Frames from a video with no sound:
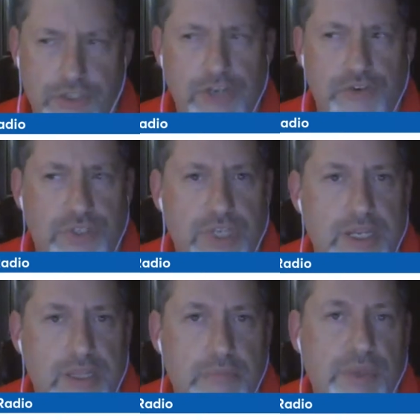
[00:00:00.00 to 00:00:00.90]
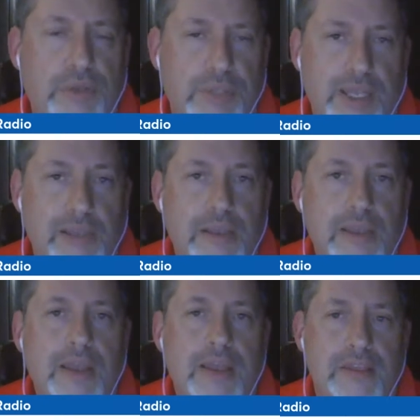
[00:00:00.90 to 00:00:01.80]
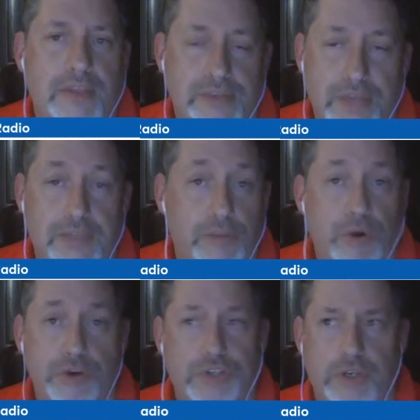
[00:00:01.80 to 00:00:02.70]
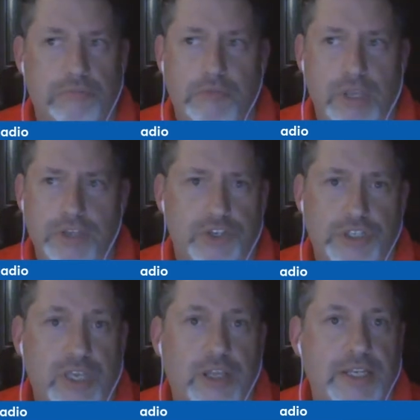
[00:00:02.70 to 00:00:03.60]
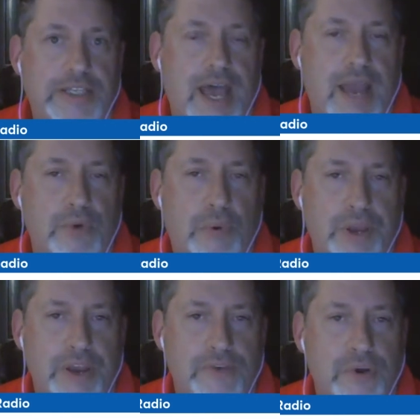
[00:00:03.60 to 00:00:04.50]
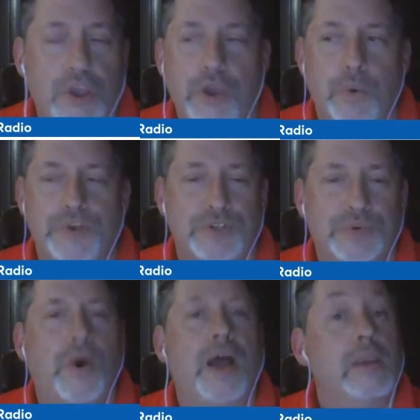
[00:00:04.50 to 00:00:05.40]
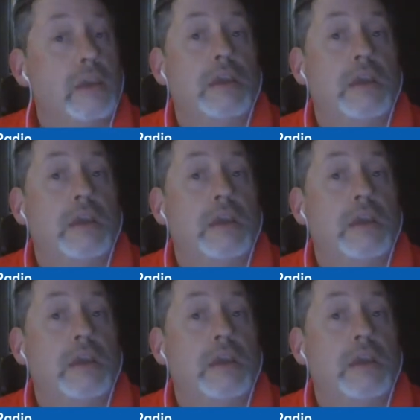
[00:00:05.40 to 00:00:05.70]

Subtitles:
is interested in the building. They think the person is just killing time or whatever, which is what